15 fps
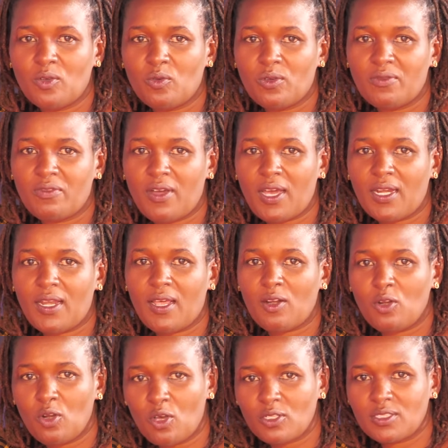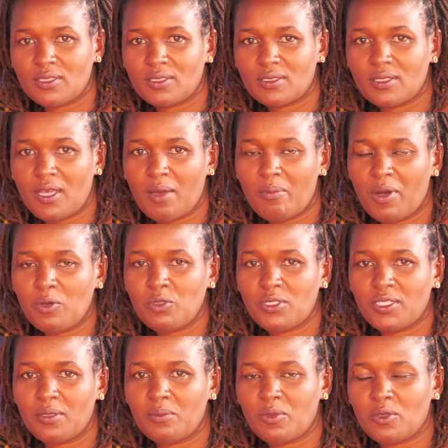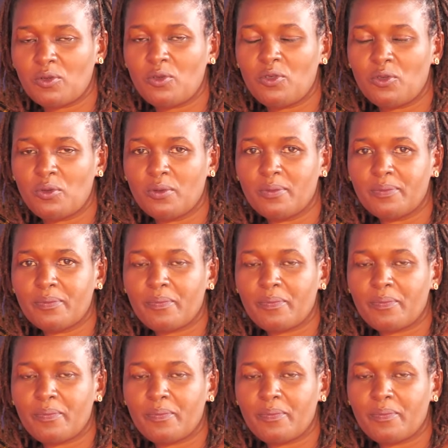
We've heard a lot about him through you,